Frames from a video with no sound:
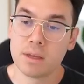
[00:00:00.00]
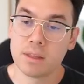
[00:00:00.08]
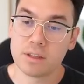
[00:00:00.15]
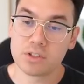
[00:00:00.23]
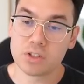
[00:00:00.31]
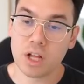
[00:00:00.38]

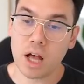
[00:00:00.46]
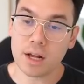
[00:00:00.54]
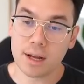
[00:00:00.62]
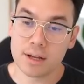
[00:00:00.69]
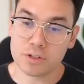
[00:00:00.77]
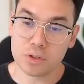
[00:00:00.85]
the
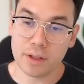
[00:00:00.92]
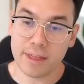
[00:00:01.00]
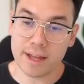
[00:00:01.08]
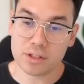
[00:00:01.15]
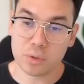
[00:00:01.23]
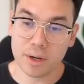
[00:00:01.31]
stock, I sell
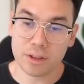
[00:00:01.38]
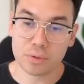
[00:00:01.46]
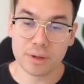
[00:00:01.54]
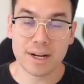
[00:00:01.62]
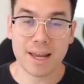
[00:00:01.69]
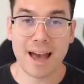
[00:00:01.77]
that
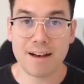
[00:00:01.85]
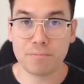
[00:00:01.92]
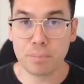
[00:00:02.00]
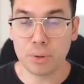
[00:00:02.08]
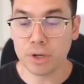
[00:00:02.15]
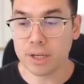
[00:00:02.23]

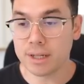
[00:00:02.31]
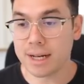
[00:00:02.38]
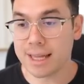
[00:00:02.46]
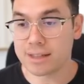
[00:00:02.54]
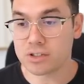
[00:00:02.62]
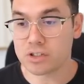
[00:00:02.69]
23.5 put
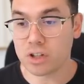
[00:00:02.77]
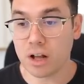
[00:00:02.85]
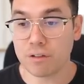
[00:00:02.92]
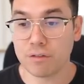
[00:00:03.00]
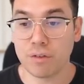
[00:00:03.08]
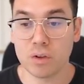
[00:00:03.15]
and the
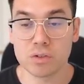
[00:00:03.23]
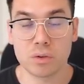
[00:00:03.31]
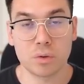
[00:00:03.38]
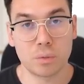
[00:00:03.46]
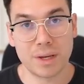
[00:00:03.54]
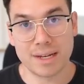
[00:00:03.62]
stock falls
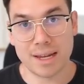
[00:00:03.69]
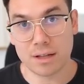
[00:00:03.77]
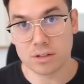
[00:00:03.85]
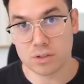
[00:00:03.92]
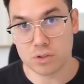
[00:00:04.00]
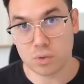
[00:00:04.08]
all the way
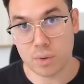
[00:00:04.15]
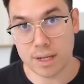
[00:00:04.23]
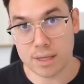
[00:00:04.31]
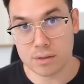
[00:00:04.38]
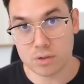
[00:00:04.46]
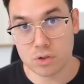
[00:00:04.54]
down to
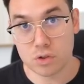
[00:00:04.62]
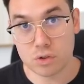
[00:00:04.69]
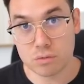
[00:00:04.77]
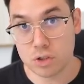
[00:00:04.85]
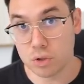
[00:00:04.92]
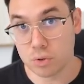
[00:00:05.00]

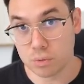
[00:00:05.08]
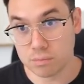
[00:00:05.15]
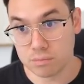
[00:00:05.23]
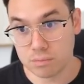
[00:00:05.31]
22.